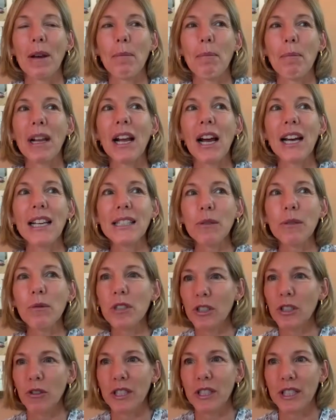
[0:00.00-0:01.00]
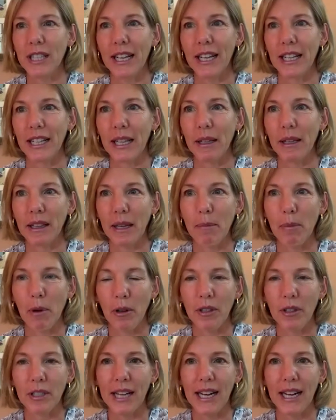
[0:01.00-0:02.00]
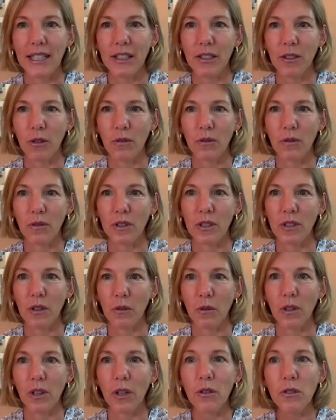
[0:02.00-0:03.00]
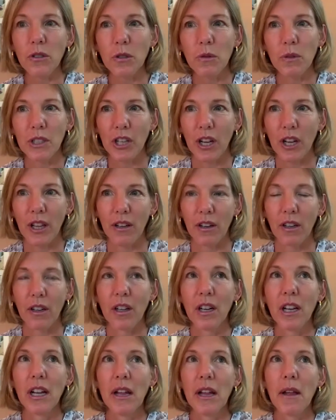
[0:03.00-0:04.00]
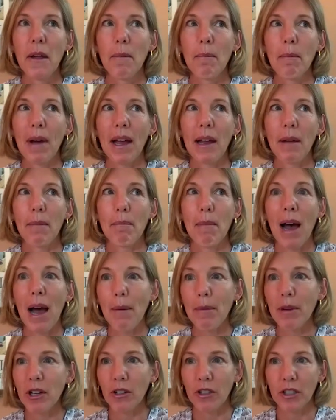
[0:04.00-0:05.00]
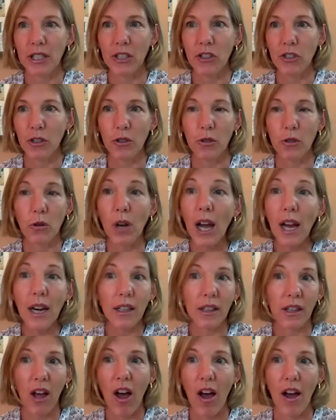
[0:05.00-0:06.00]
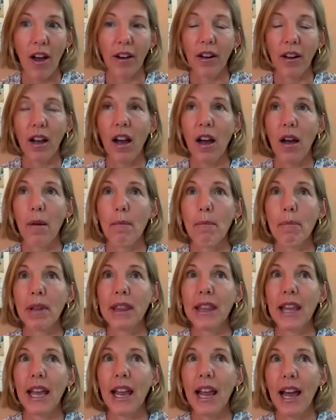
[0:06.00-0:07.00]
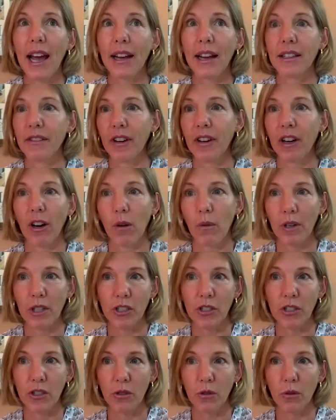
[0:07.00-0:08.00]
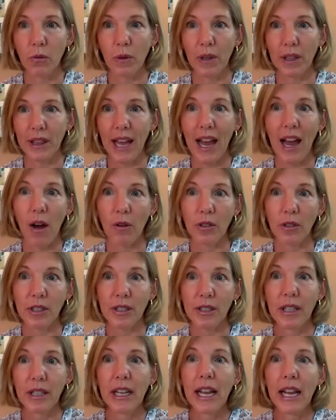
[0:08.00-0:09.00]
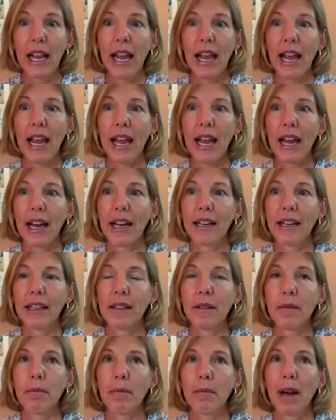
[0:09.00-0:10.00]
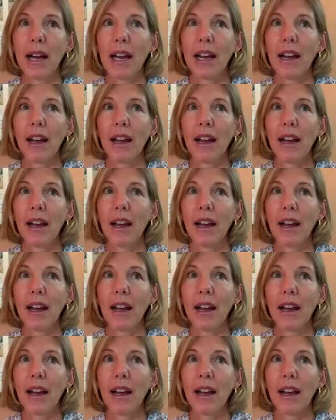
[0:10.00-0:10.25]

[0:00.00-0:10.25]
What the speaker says: because it was so sudden that they both died so close to each other, my mom and her sisters, who got along, but they had to figure out what to do with the house. And my